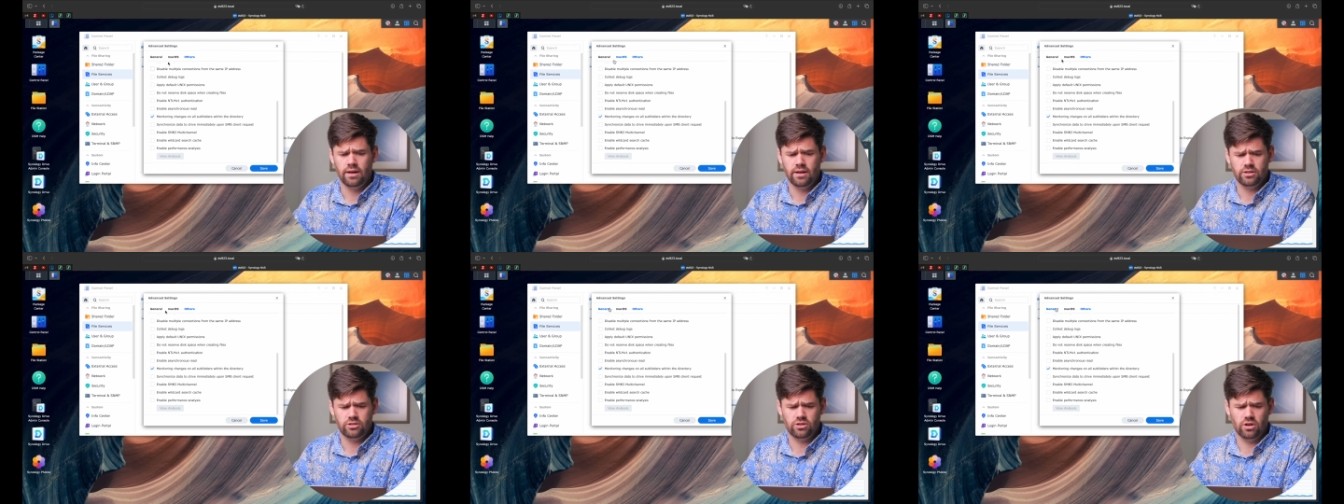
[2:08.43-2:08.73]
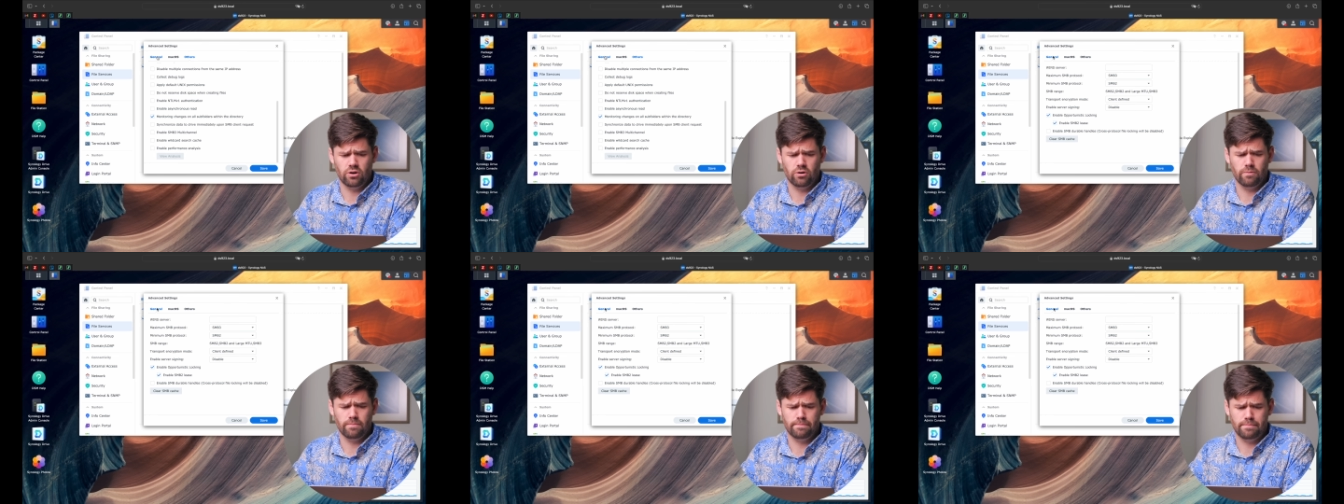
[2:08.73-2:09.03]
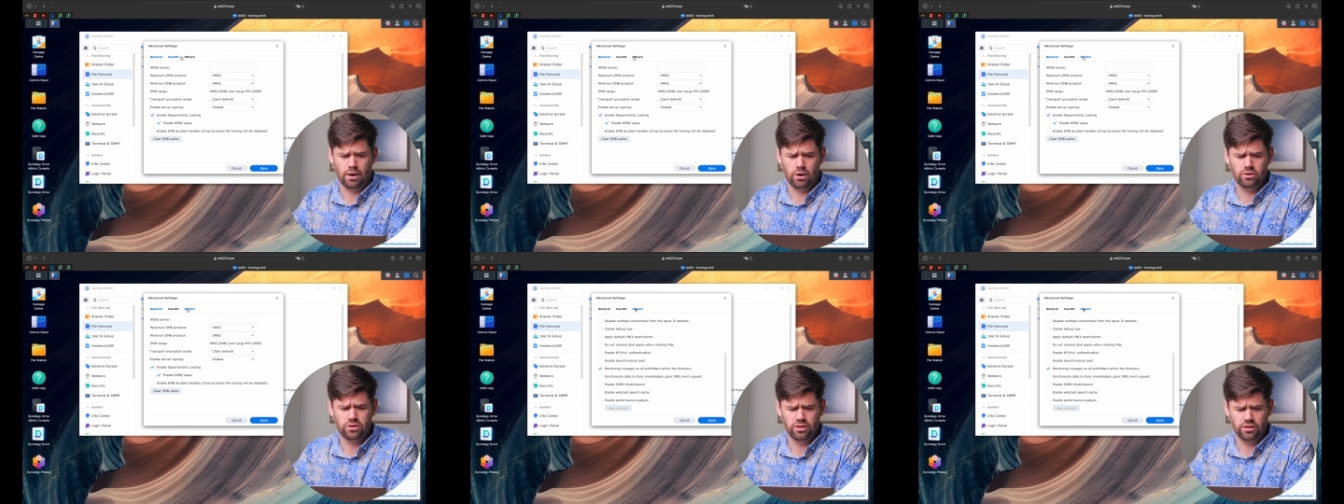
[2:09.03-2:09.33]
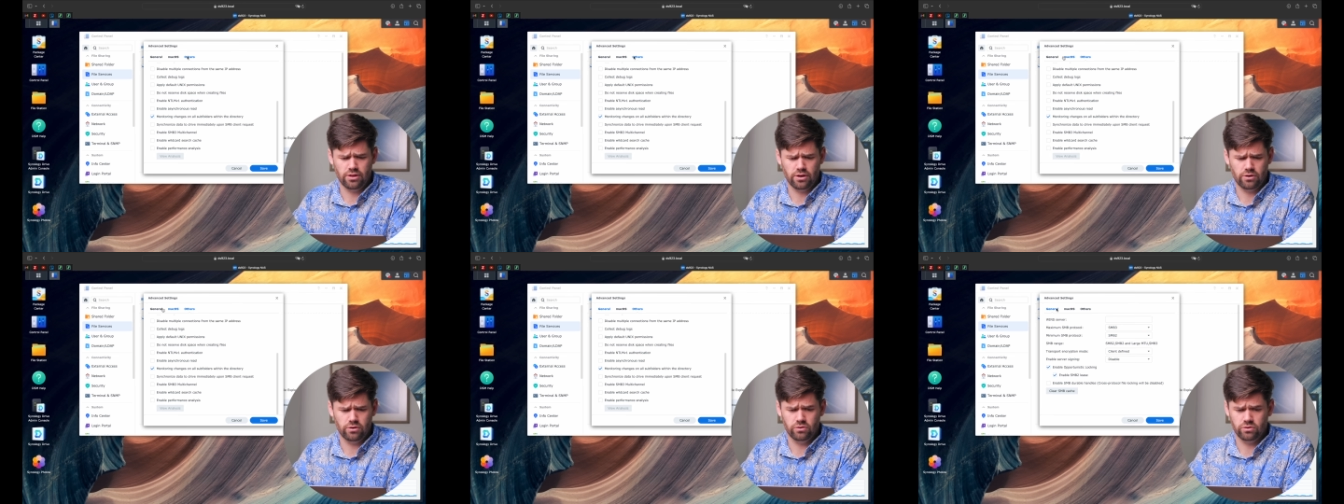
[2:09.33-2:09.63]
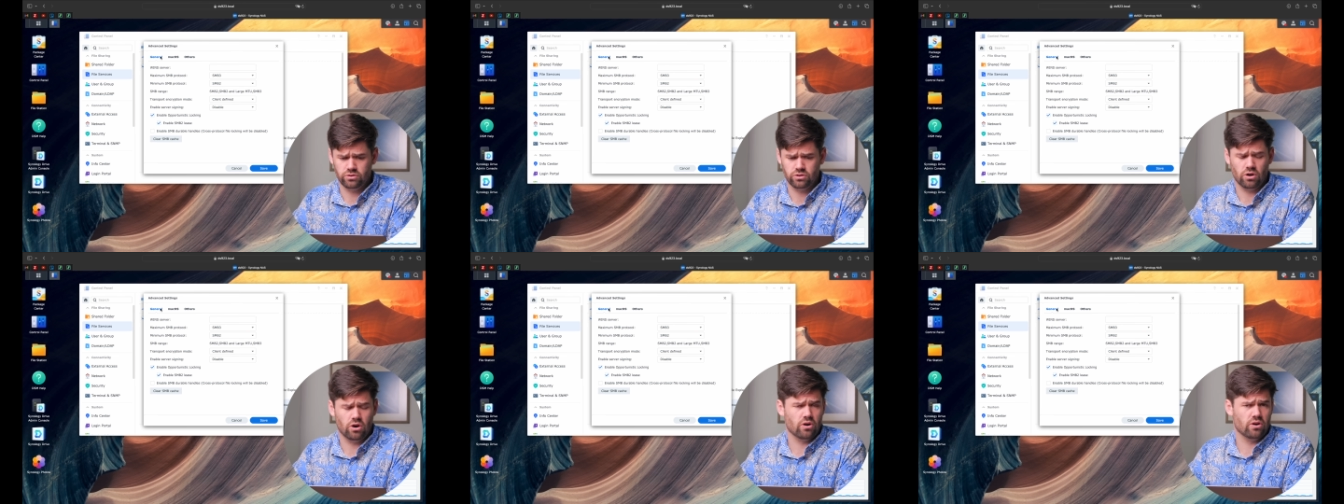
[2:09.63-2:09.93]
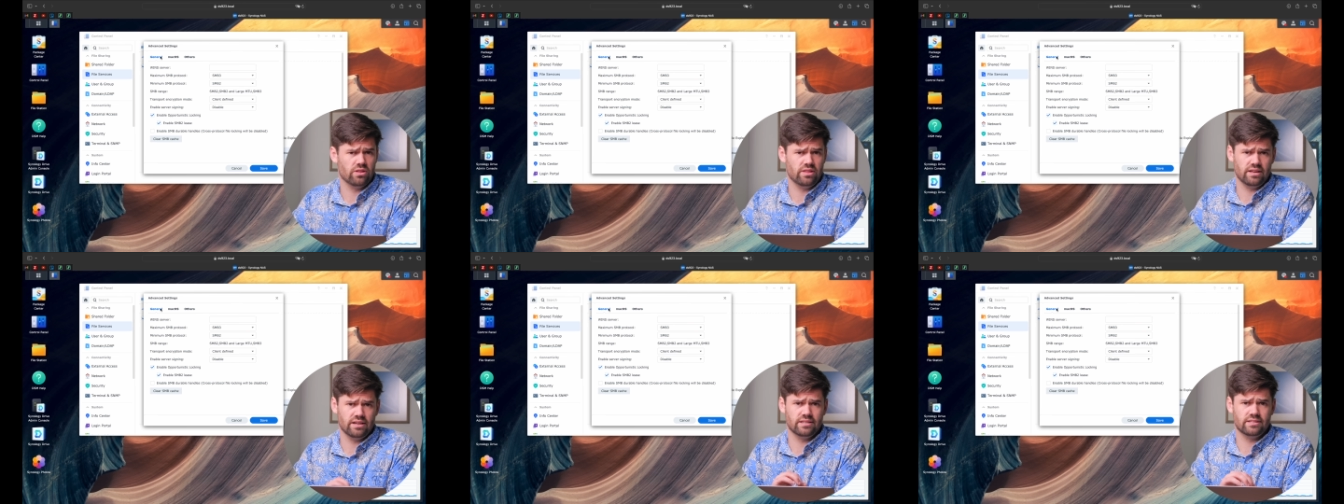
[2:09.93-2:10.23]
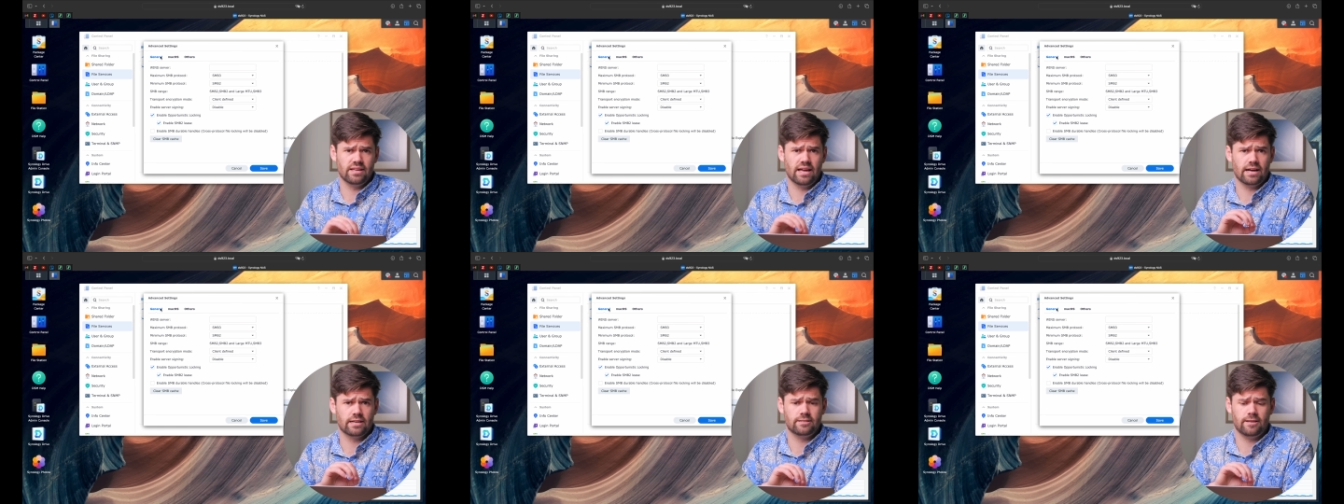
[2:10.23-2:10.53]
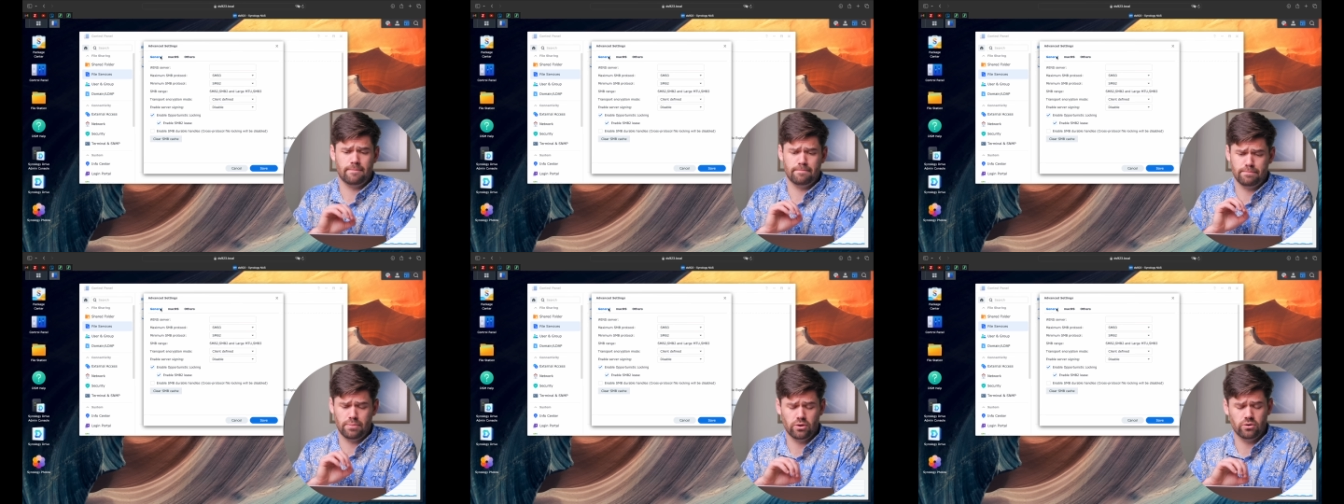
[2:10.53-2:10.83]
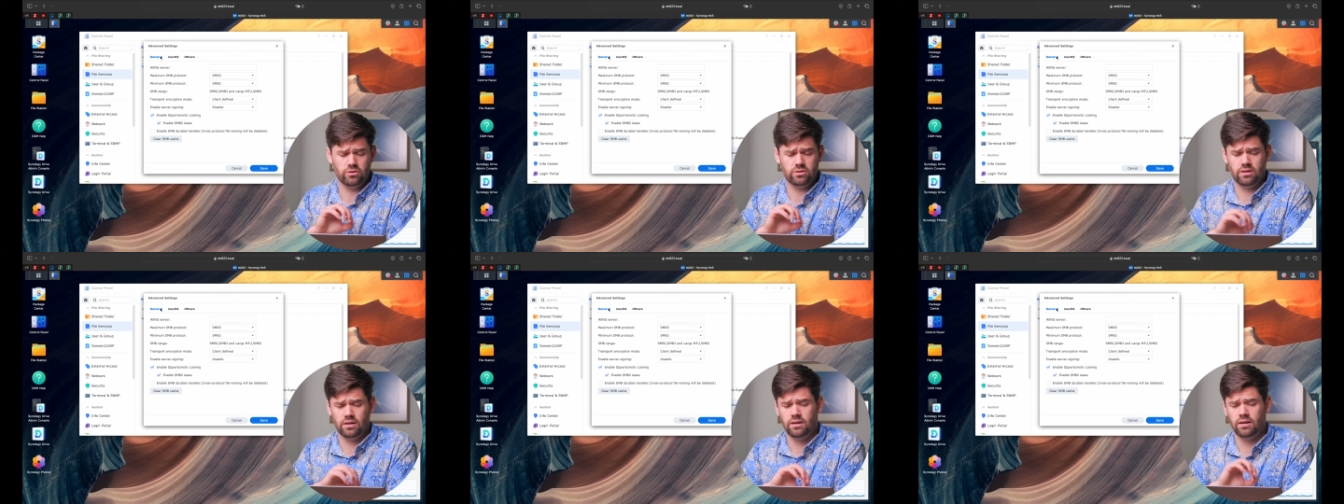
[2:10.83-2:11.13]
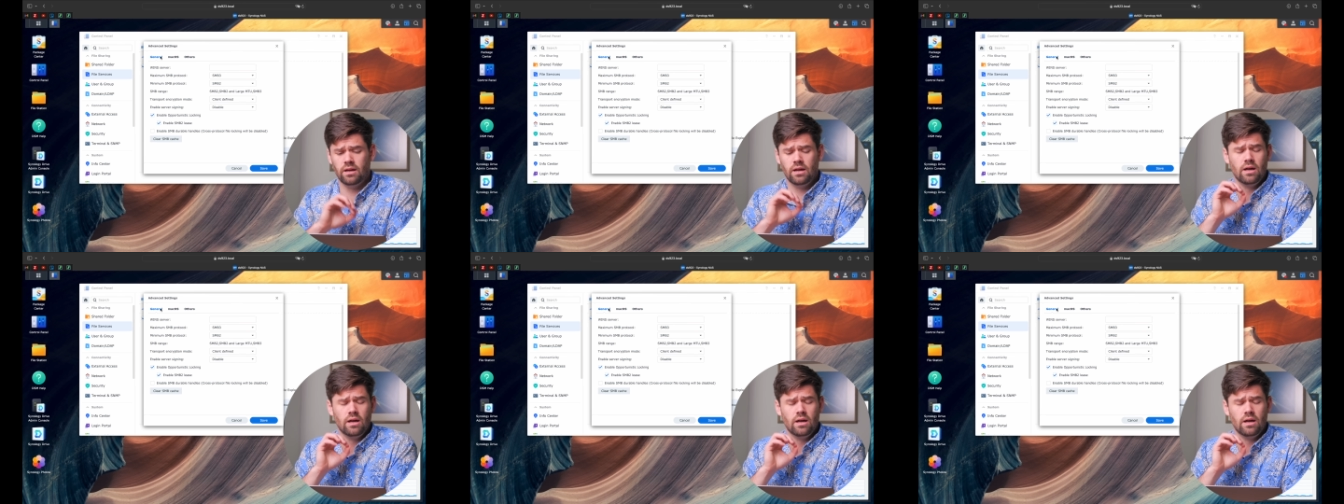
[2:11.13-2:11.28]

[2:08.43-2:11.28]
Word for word: So both of those are the exact same boat.